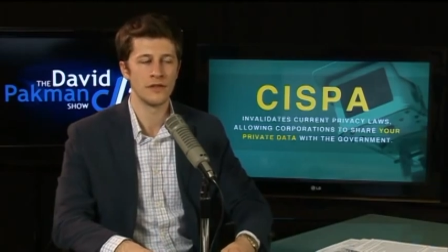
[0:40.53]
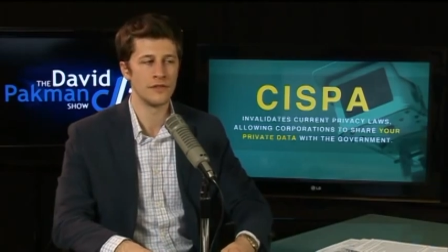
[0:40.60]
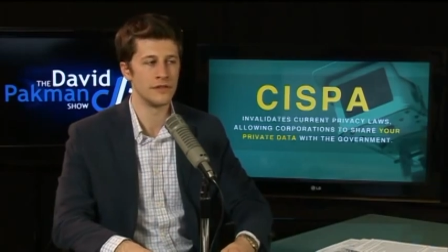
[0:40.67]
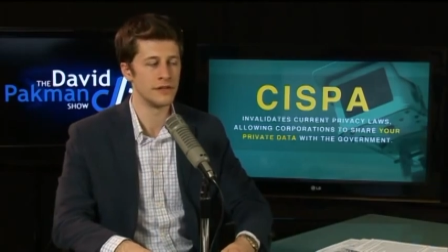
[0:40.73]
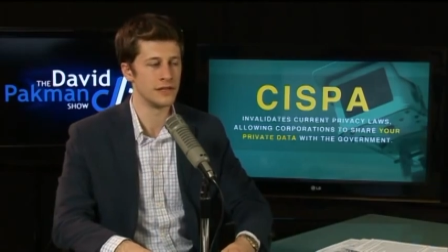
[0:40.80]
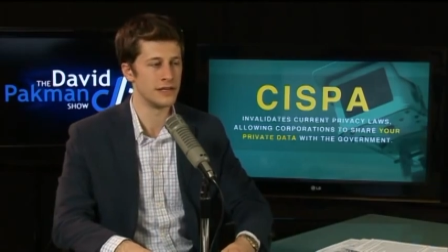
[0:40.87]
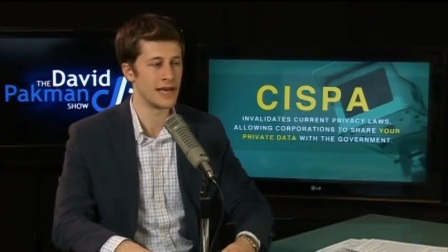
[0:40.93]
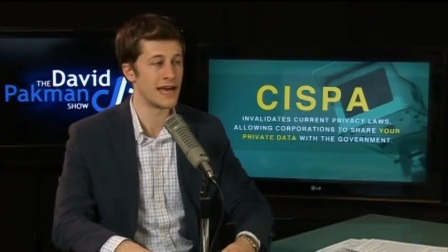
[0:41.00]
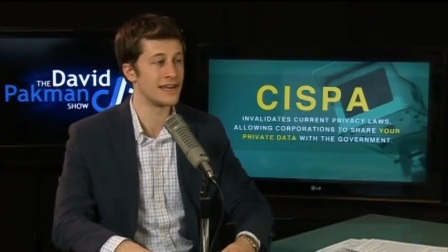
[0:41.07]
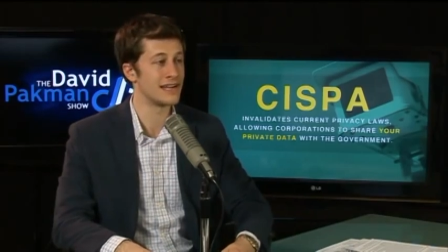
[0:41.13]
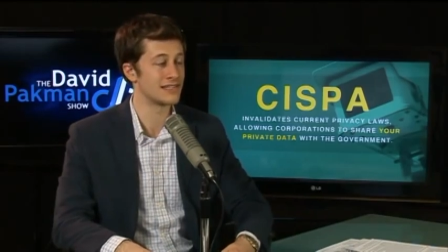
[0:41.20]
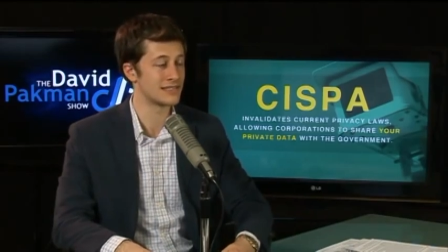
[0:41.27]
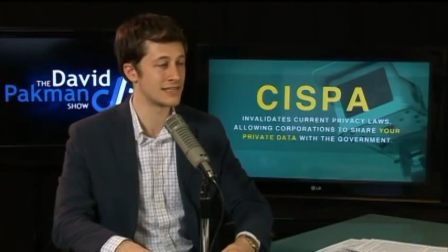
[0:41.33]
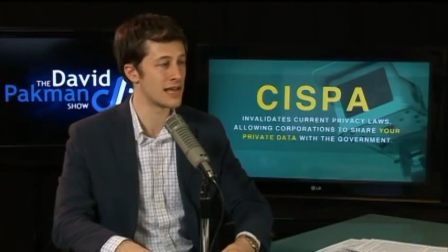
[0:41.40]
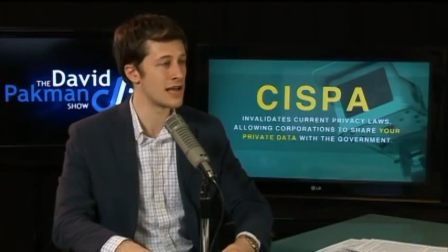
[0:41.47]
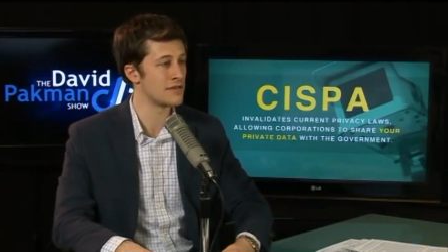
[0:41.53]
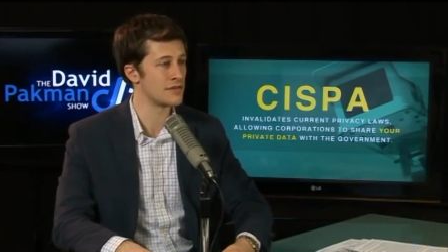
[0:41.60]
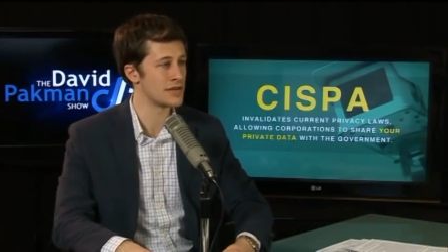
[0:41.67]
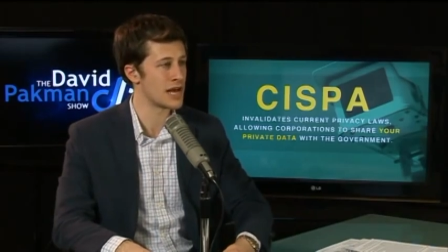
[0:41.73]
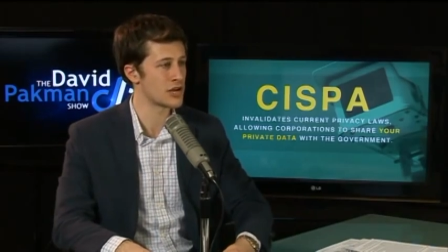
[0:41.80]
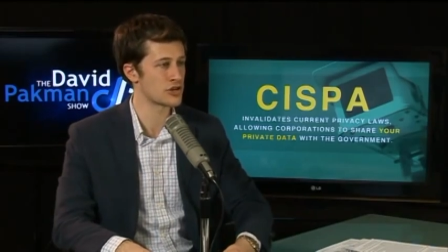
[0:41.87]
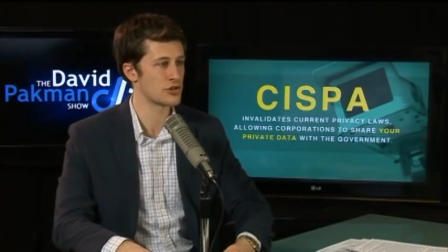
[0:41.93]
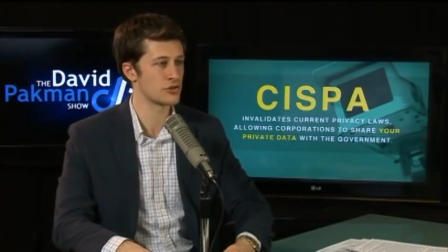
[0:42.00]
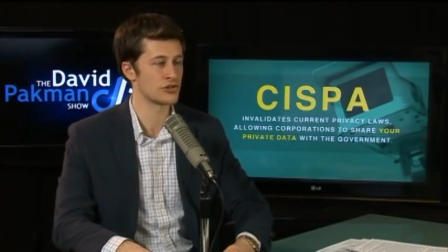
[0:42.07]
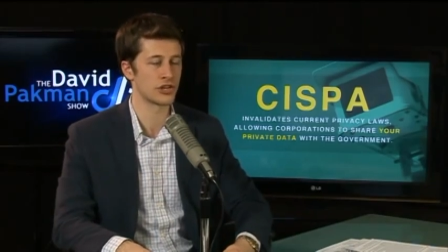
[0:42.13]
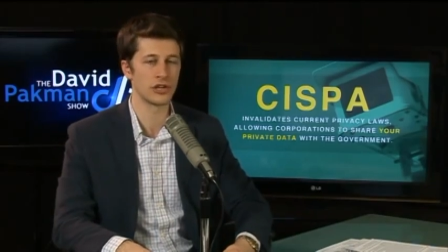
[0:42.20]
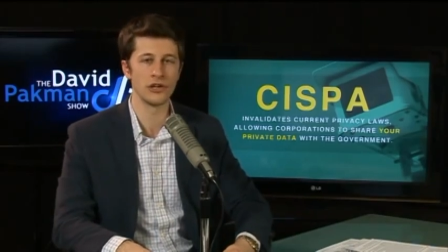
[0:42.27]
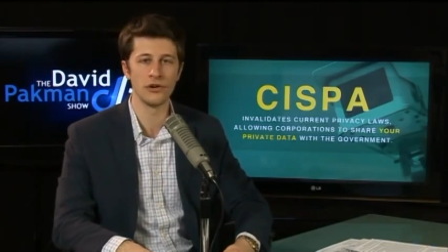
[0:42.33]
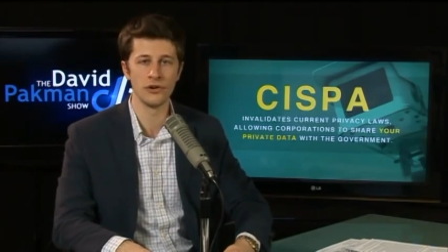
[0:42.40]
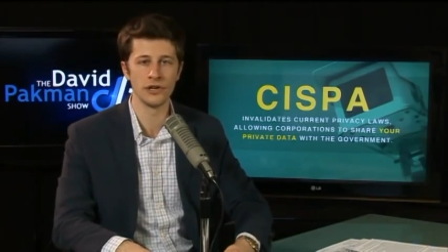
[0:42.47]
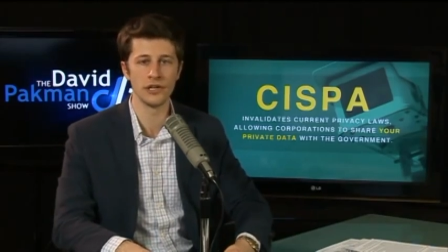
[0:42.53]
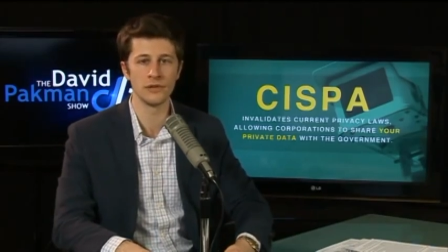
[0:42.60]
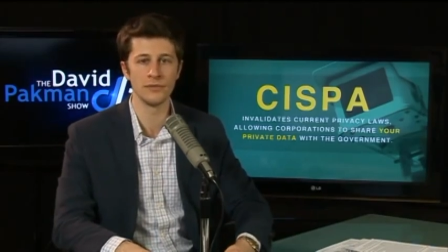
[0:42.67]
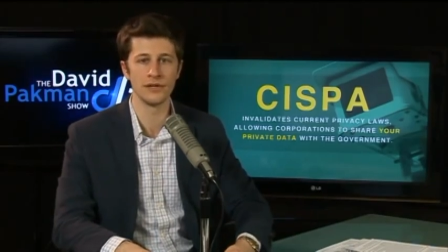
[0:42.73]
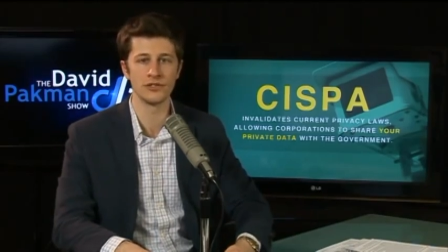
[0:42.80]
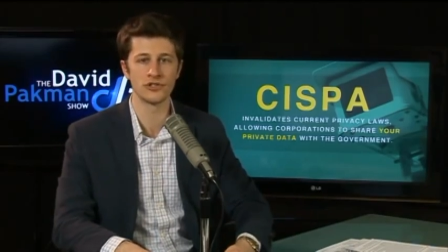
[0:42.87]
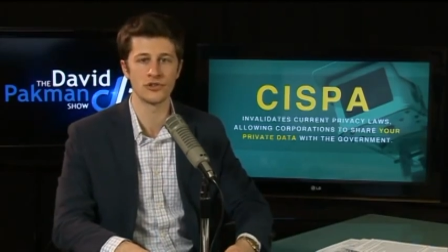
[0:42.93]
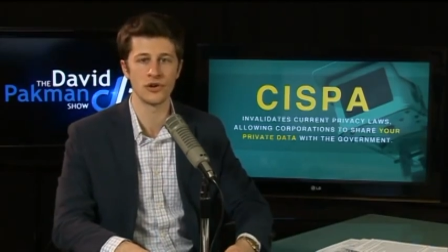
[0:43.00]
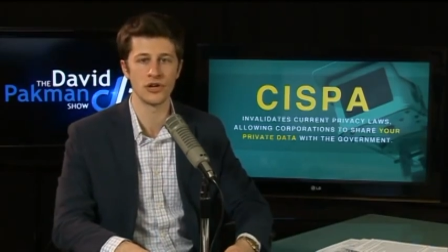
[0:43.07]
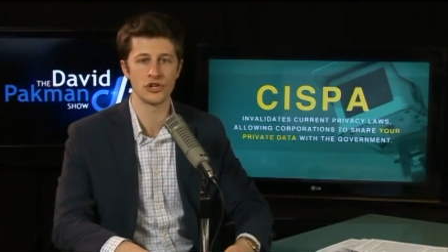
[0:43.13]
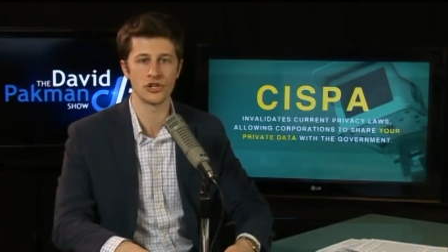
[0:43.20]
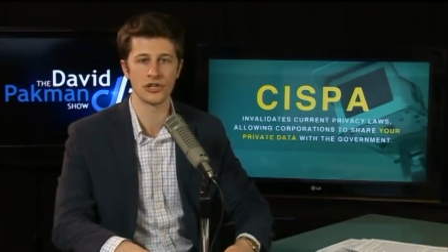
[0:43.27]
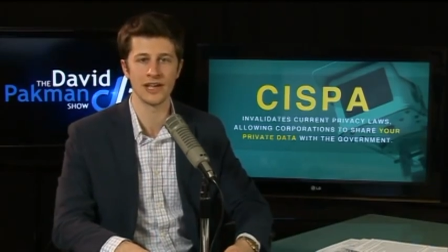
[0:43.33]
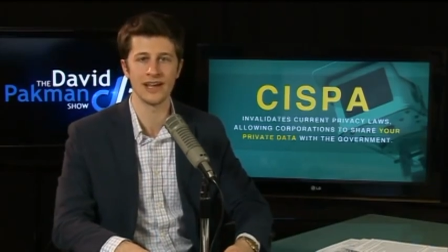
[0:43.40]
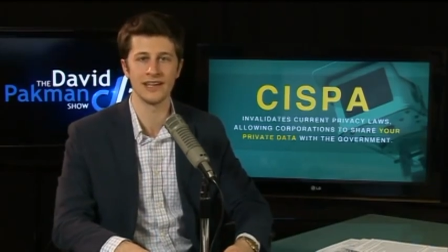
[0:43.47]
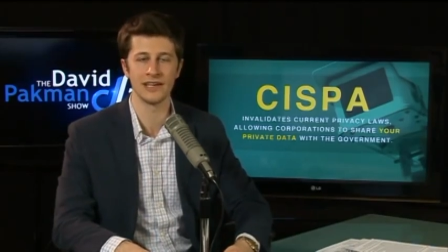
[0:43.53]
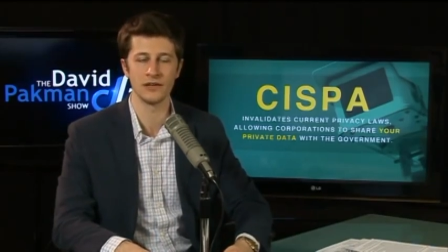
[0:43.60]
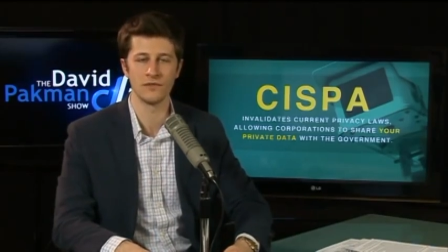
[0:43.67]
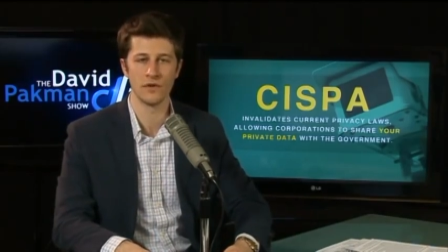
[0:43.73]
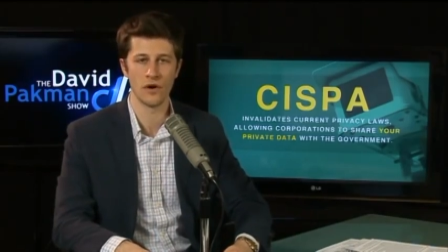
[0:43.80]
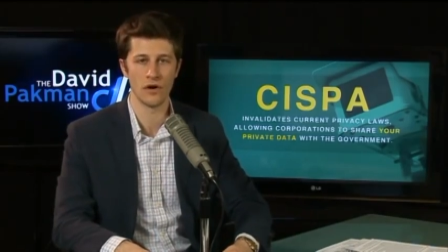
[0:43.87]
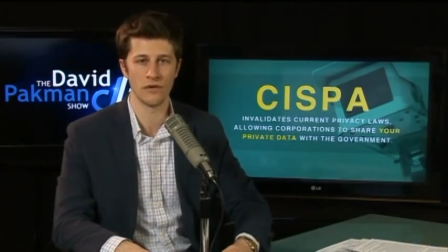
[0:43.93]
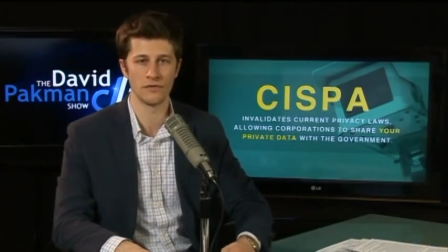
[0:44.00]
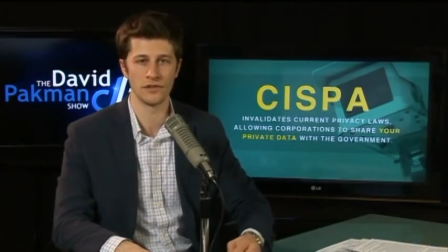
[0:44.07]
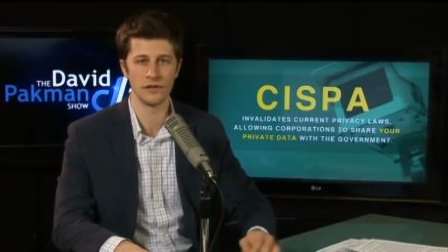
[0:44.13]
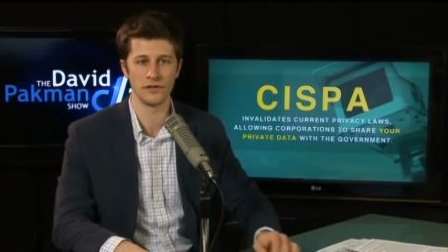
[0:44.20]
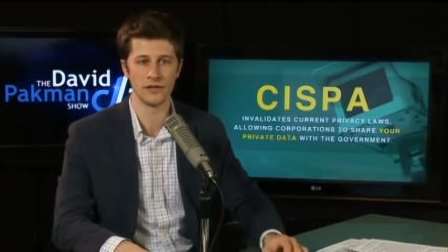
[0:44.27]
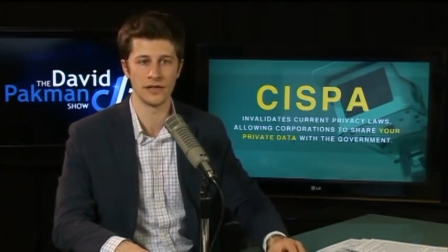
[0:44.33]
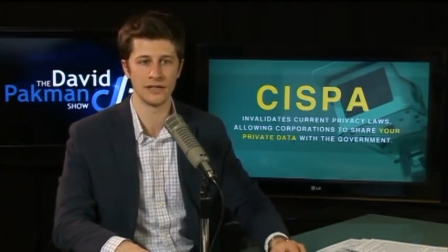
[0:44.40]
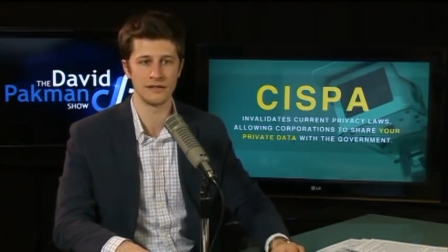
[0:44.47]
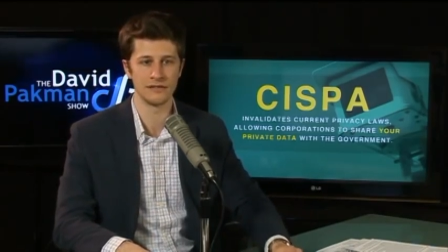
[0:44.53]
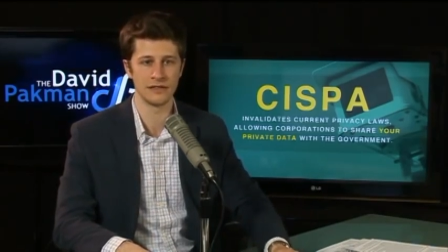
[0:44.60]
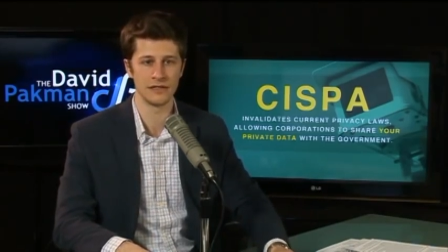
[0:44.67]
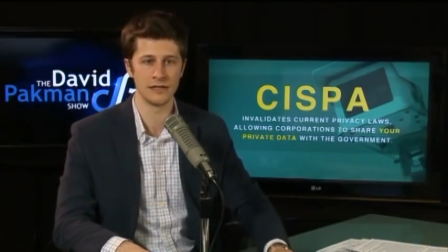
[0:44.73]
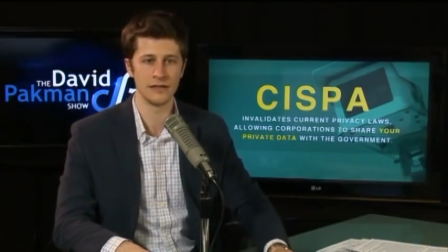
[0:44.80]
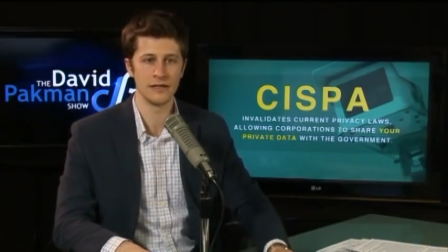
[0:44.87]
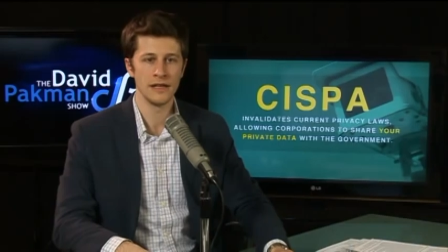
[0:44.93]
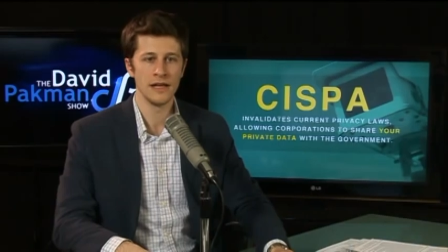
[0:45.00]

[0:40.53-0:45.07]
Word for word: the NSA, the National Security Administration, getting involved, and, and uh,